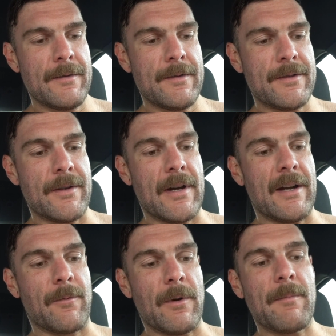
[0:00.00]
So I had
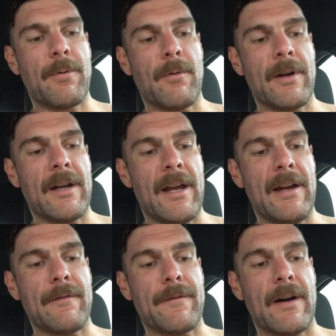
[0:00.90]
a
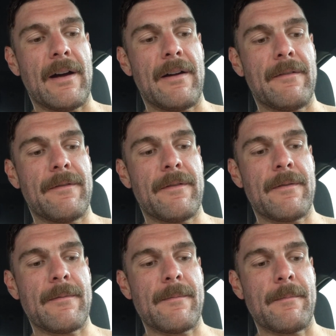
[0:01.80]

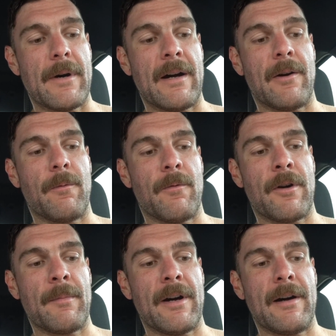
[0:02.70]
1.85 mile
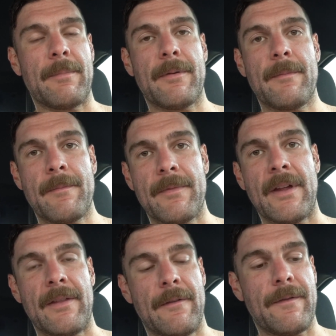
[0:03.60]
warm up,
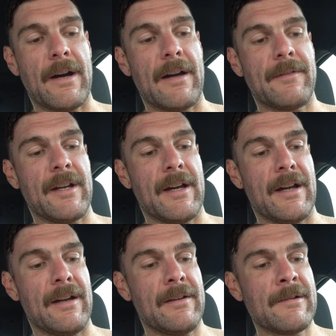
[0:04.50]
then the
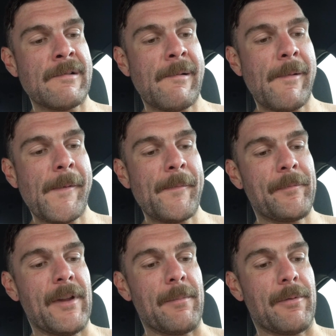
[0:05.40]
5K.
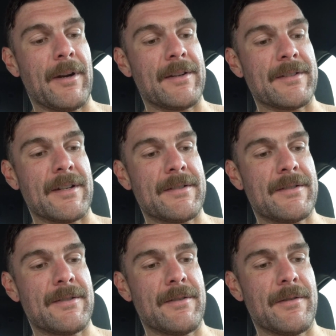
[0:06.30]
That brings us
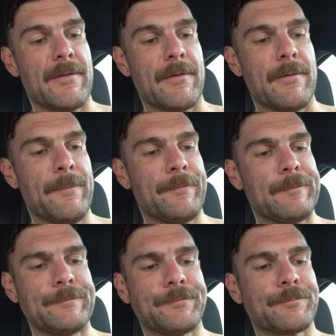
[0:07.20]
to
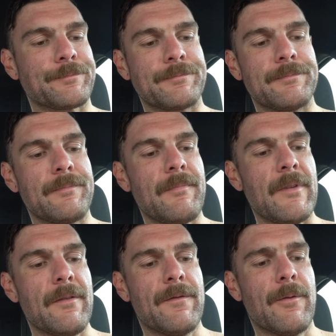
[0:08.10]

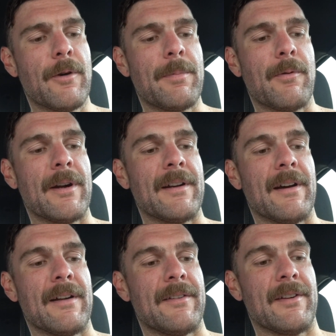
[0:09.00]

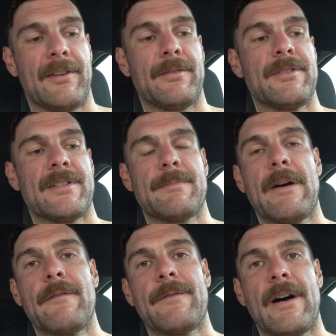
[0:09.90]
4.96, so just
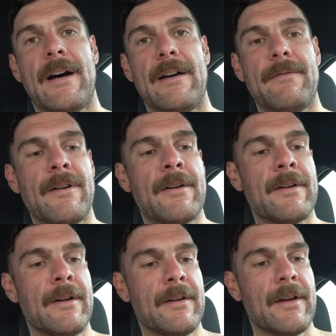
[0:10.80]
about 5.
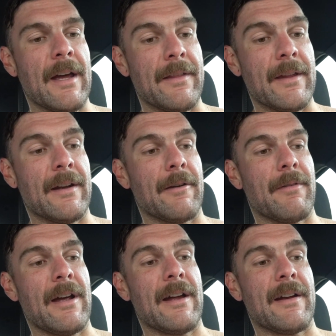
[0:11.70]
And then I
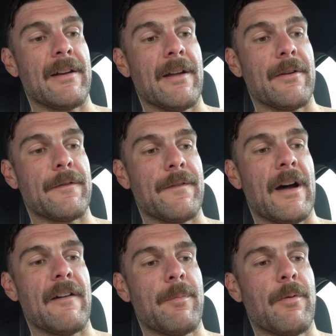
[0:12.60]
ran another
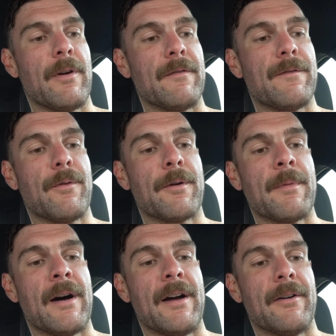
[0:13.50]
5.4
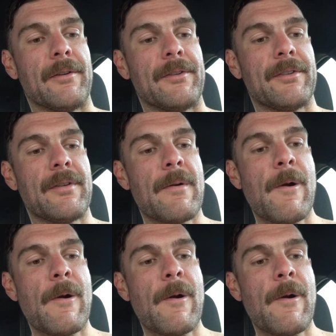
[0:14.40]
miles